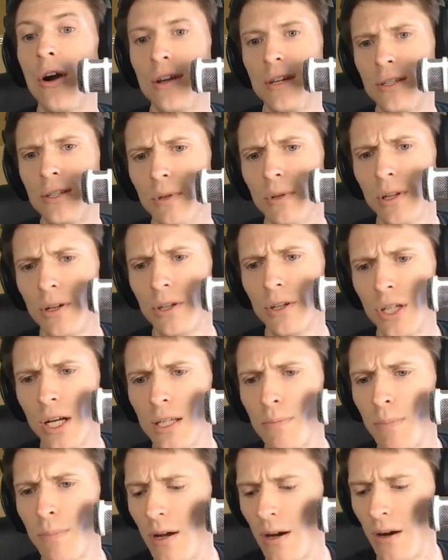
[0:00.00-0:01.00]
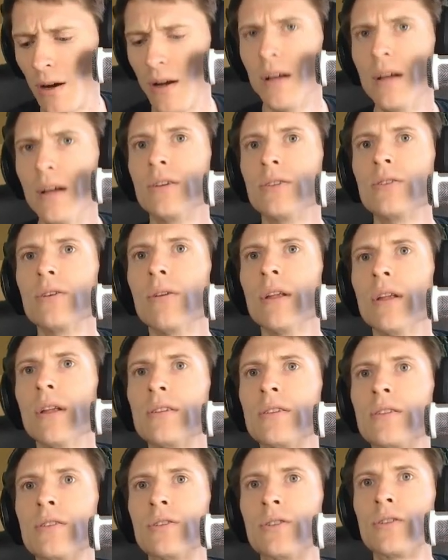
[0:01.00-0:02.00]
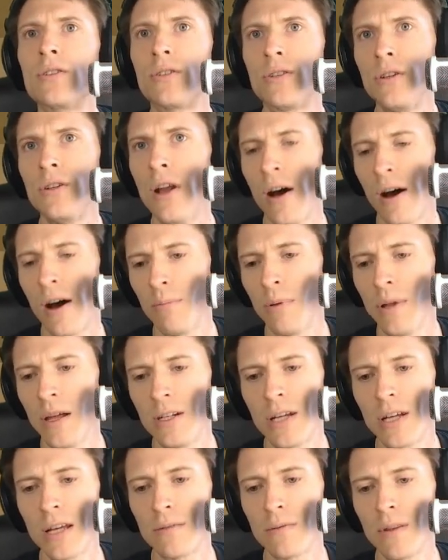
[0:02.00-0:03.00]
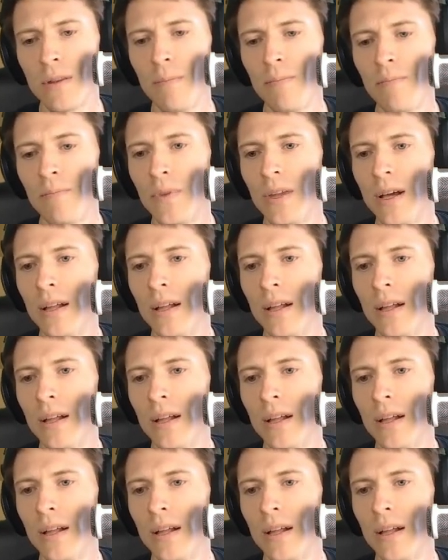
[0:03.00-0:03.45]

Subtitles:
He's a really good chess player. So let's not play chess with him.